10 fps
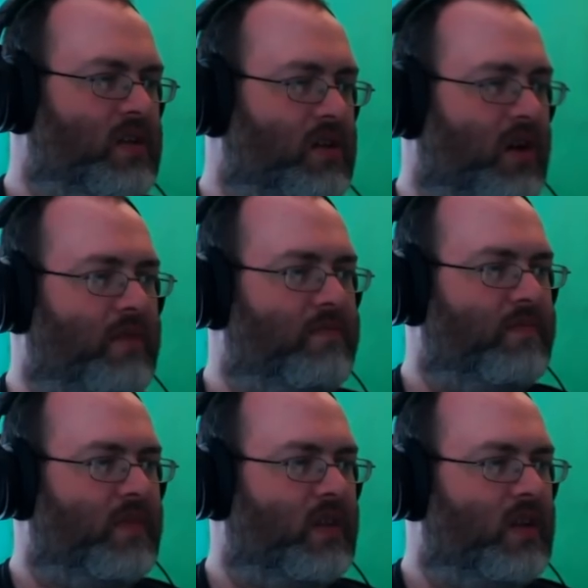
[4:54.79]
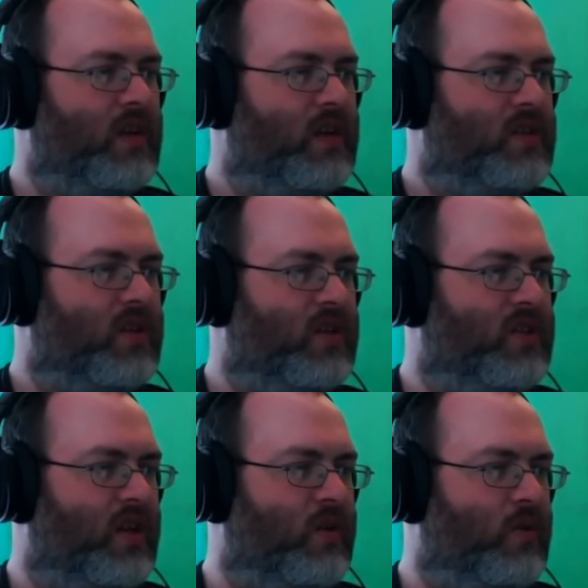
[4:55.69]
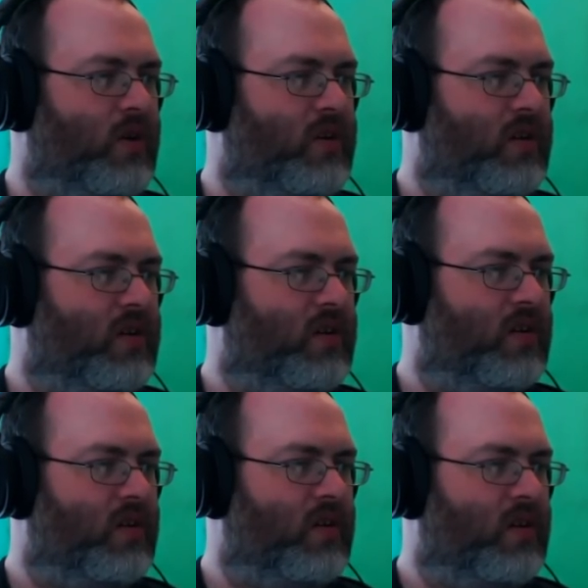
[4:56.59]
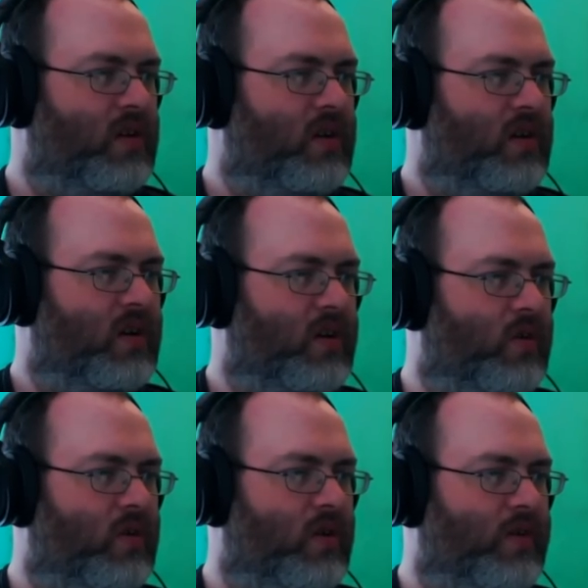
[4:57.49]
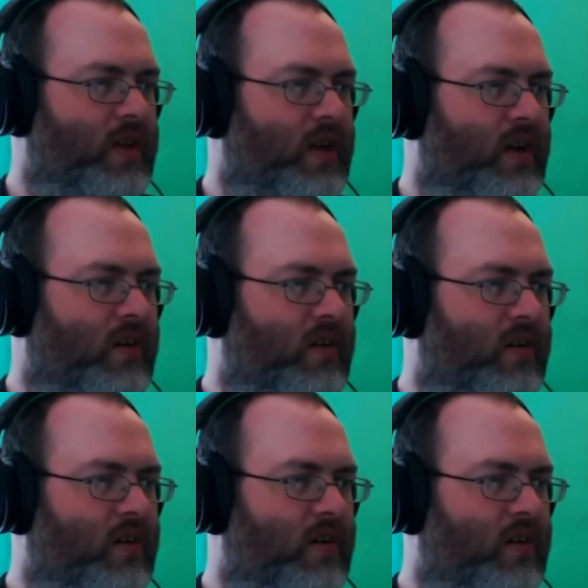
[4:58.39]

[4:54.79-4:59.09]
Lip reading: Okay, let's continue on. What's going on over there?